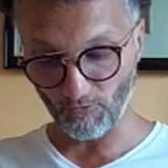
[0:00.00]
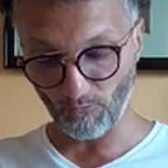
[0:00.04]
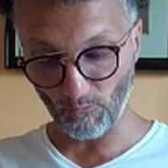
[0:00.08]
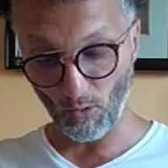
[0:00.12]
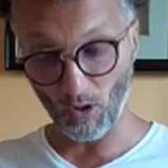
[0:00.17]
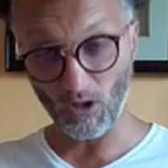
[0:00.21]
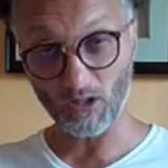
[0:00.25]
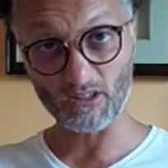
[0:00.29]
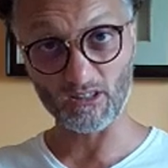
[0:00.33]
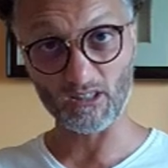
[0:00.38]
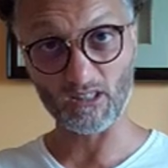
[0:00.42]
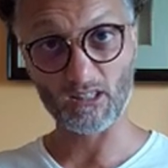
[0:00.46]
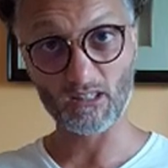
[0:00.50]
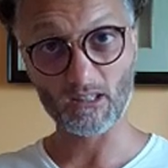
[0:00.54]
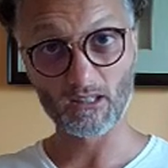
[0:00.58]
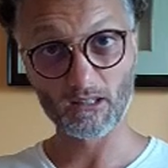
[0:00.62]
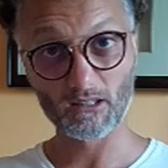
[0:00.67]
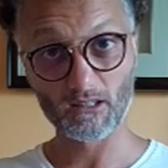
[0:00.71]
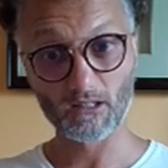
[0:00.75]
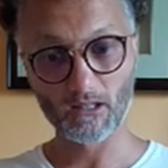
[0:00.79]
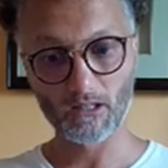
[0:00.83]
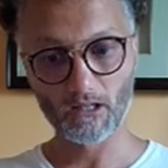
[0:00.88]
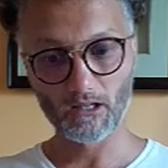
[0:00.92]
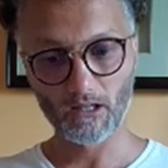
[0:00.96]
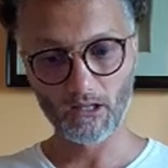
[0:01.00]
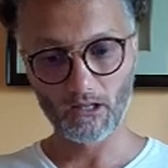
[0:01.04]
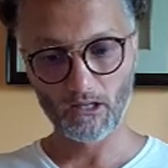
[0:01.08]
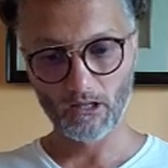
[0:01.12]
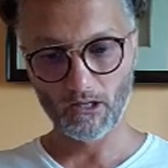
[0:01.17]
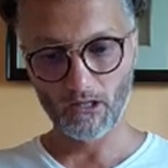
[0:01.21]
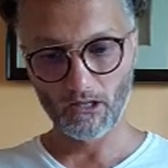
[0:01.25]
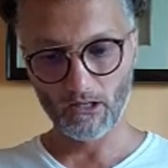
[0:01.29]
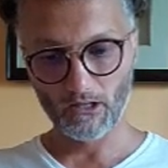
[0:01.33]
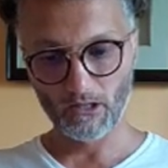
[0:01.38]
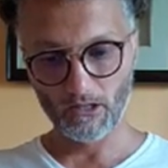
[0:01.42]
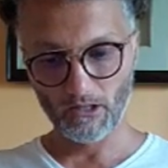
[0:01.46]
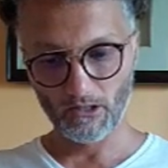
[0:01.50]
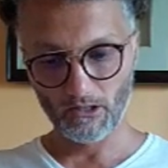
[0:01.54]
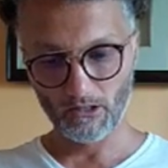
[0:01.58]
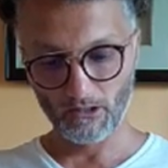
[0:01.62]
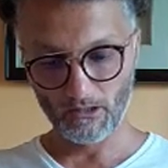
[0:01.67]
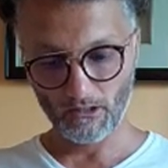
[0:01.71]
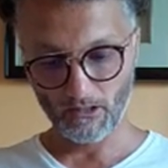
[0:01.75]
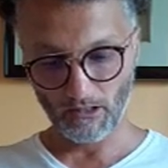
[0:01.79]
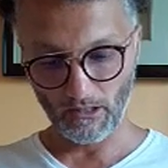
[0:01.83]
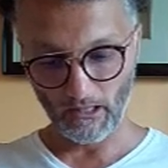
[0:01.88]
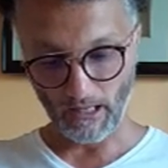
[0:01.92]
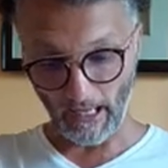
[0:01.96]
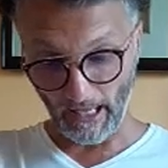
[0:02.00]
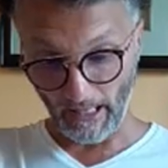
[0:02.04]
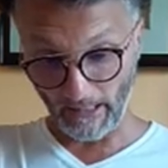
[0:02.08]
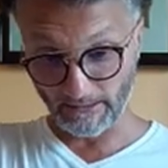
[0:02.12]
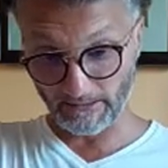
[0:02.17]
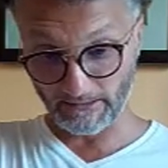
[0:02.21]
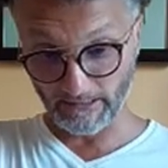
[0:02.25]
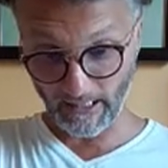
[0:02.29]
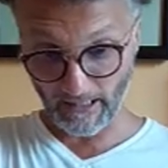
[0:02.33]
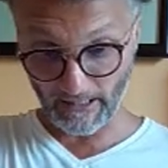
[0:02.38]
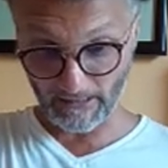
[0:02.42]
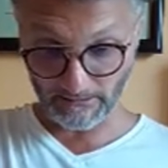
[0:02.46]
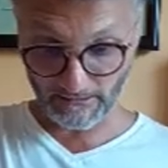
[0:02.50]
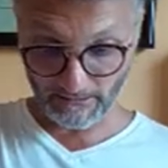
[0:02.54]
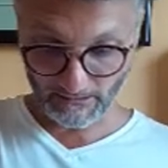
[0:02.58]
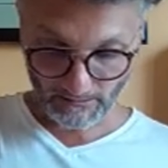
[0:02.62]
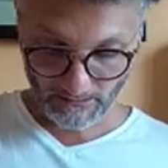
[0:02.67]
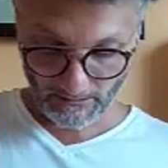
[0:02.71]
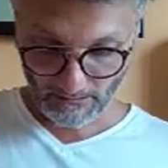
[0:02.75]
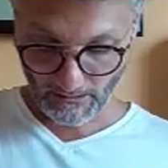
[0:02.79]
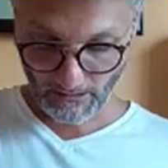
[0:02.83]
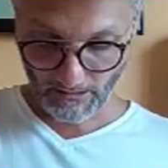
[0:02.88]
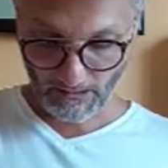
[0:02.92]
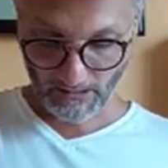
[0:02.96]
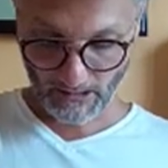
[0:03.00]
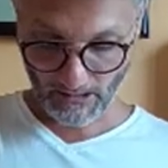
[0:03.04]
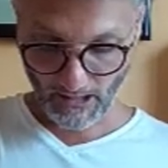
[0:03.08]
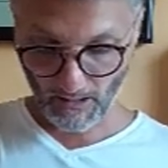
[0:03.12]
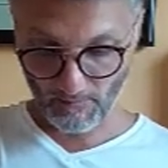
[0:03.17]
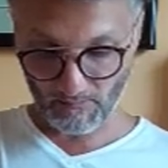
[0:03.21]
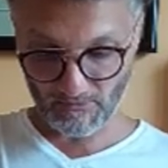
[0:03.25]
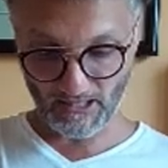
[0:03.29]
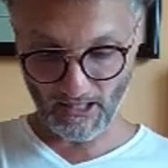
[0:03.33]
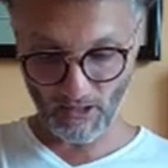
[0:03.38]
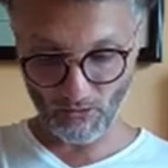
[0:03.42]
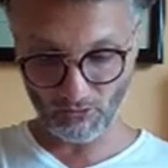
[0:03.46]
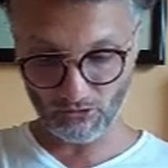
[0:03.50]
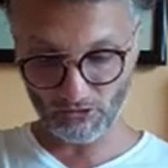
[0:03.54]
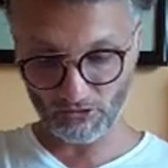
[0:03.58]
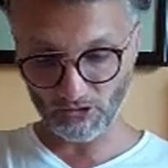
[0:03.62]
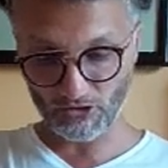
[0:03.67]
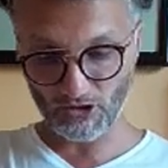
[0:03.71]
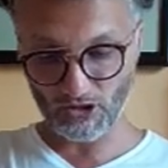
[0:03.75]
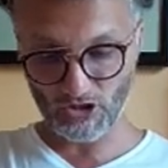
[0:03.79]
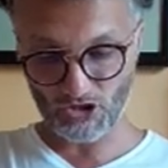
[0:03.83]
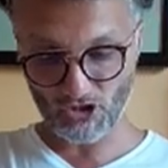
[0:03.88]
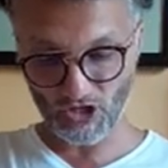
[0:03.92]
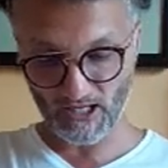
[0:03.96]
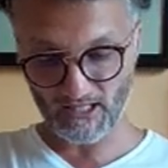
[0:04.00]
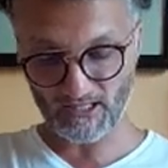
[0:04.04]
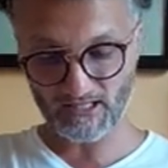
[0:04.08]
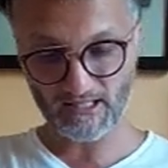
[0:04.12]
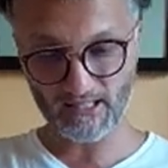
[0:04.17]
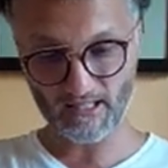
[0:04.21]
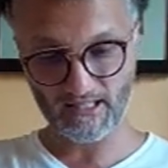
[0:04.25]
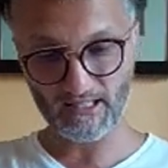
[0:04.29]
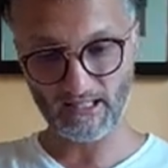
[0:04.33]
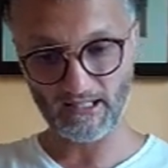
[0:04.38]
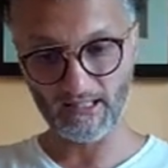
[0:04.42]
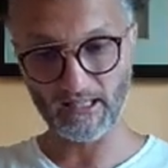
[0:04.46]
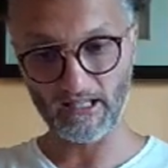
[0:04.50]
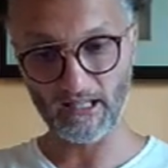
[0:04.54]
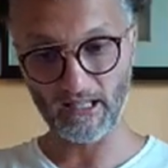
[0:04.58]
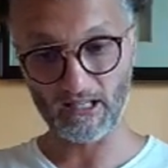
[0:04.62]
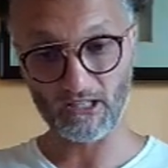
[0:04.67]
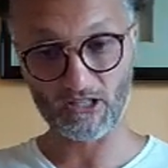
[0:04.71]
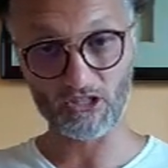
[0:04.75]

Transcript: Wands. And then comes down to the Justice in here.